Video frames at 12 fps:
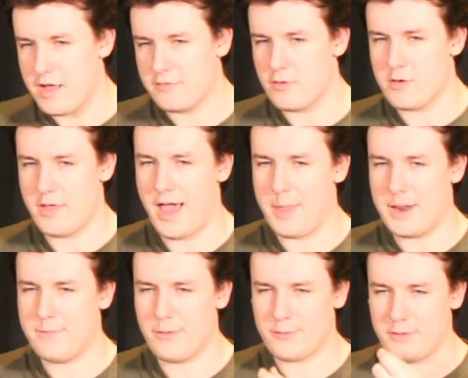But I saw that and
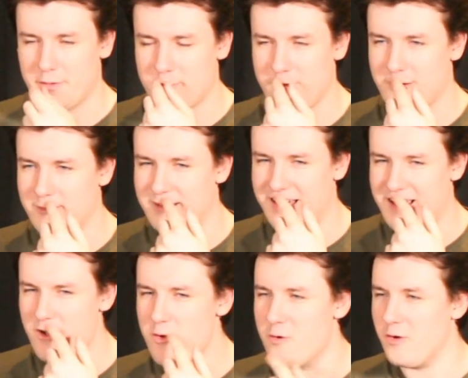I put something on Twitter going
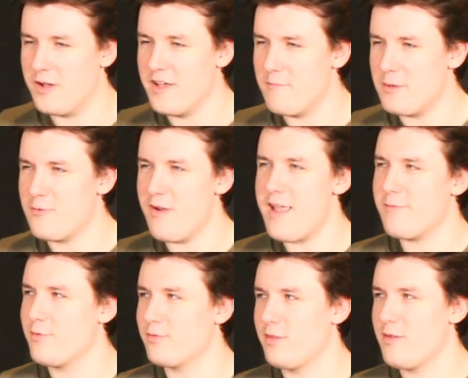like, "Oh, it'd be great
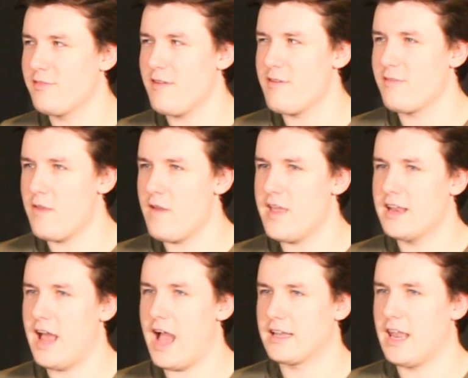if Doctor Who series
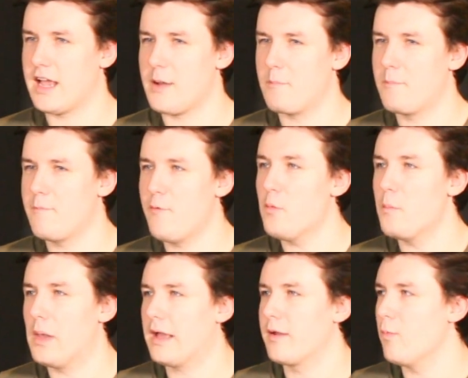13 had like a full
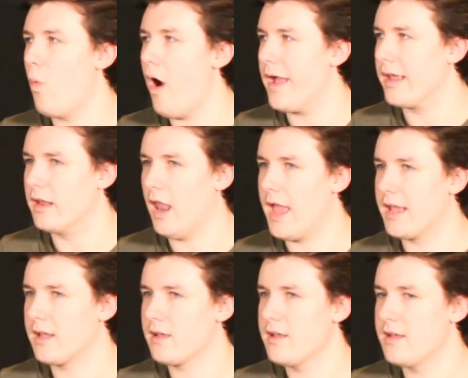black and white
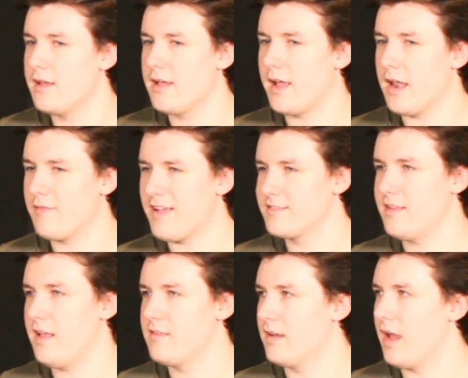like kind of
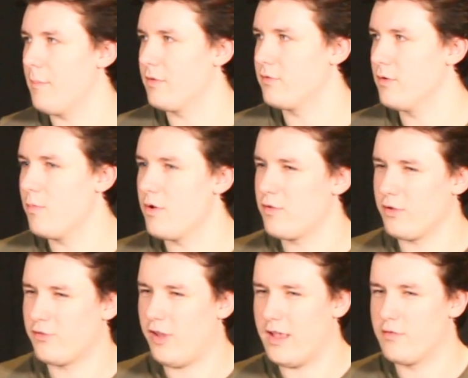aesthetic episode where it
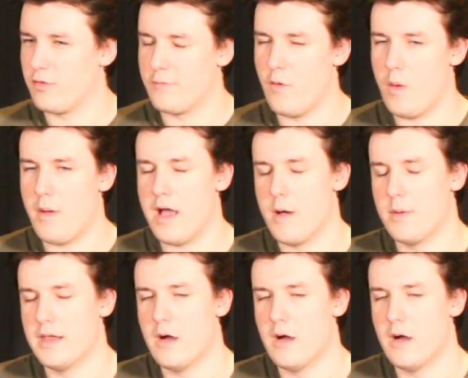sort of changed the format up